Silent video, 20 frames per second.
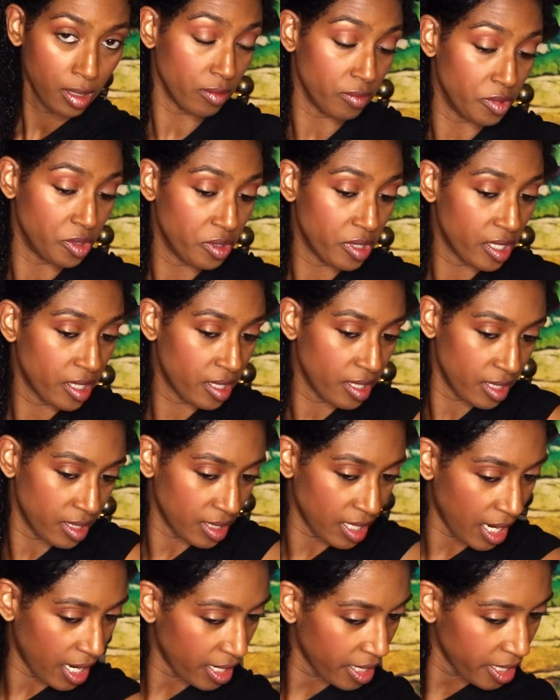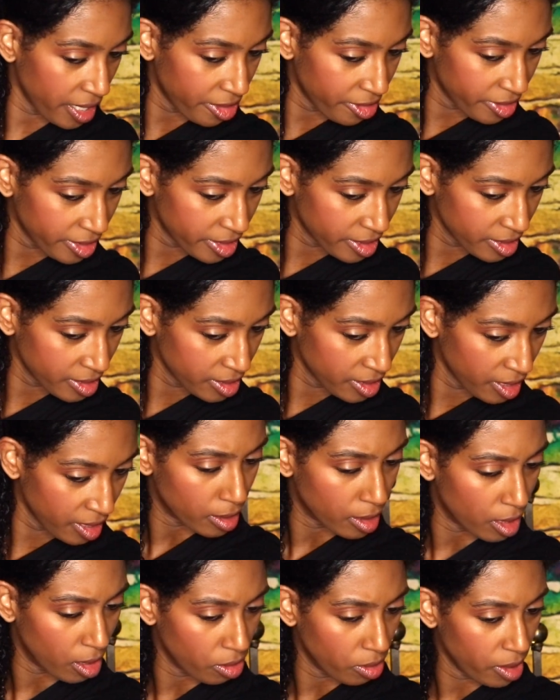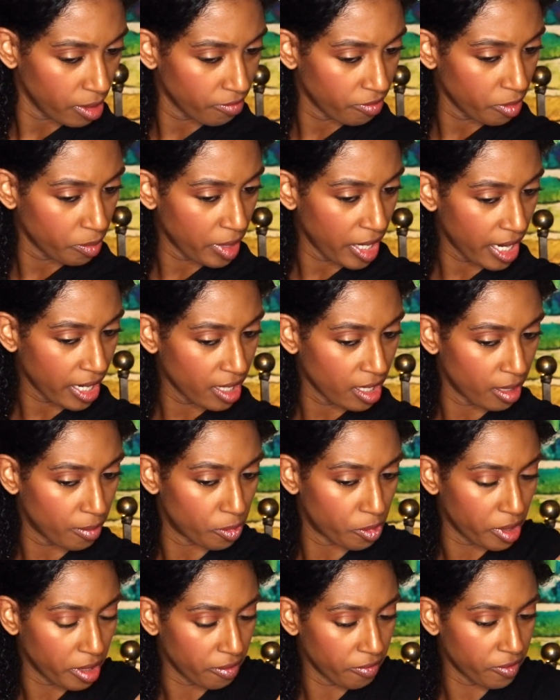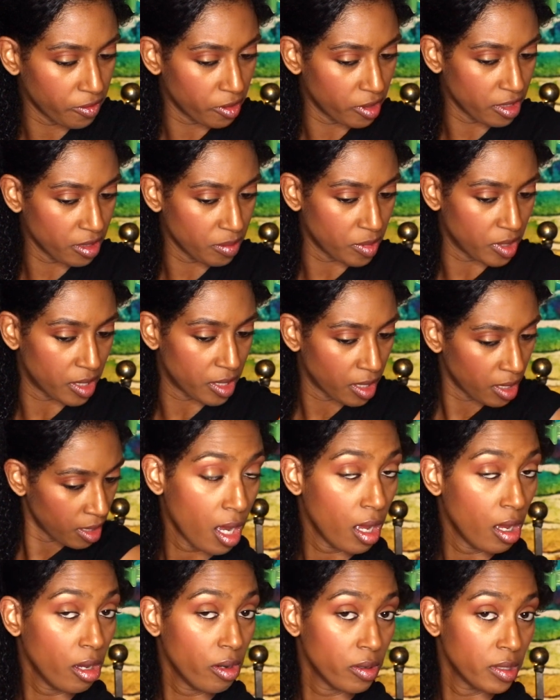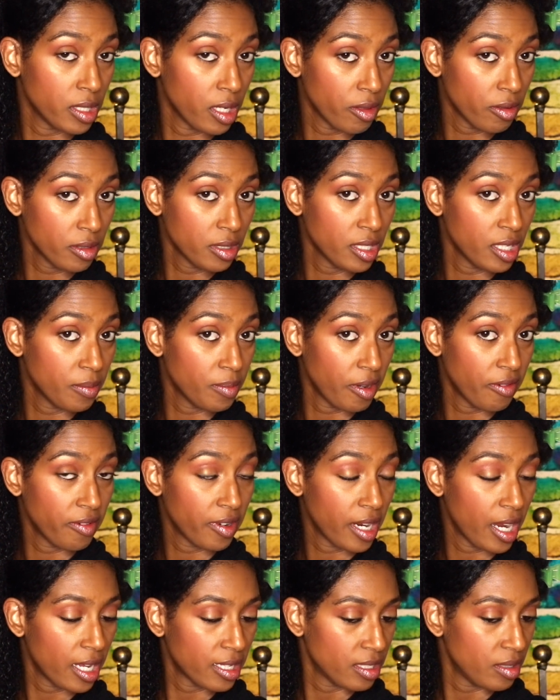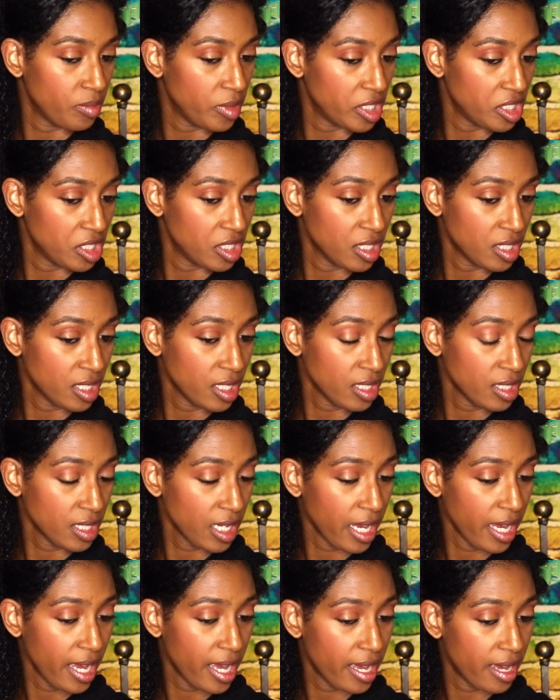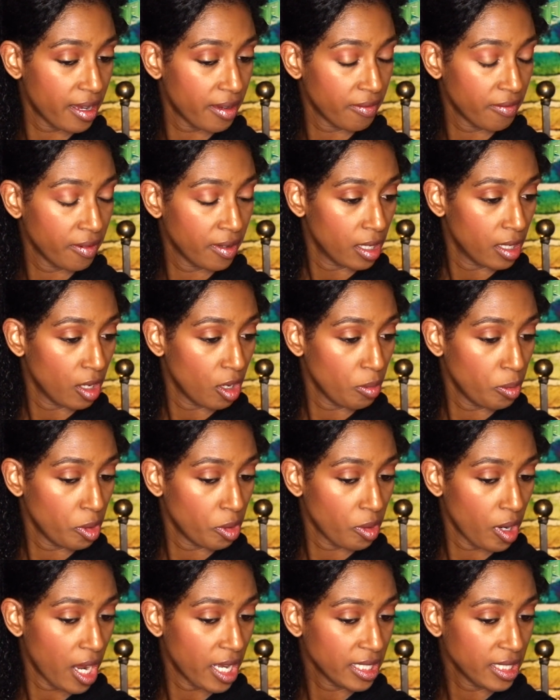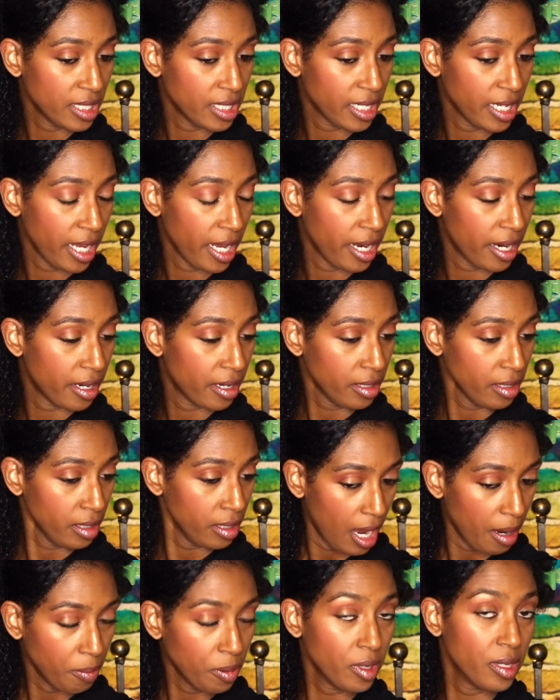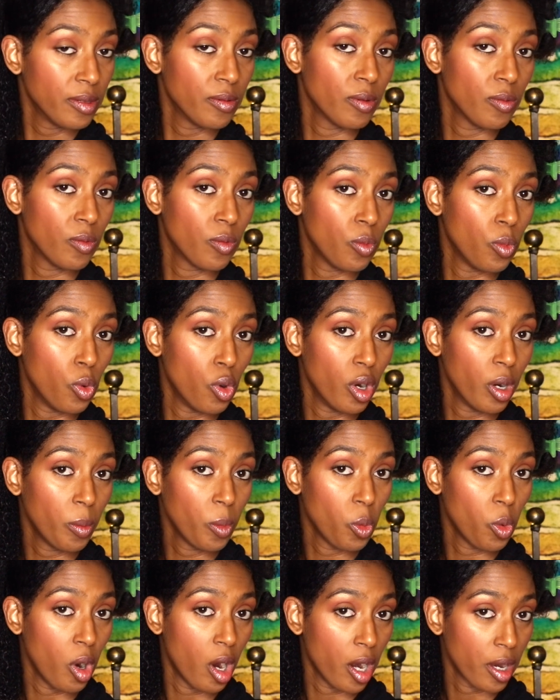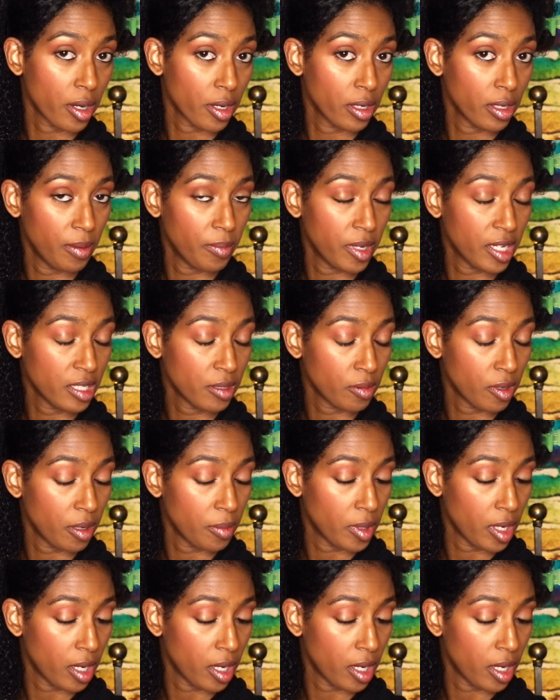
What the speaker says: When you get these knot areas, go in for backup, reinforcement. Oh, another tip I forgot to mention. Since I have low porosity hair, I put warm water in my spray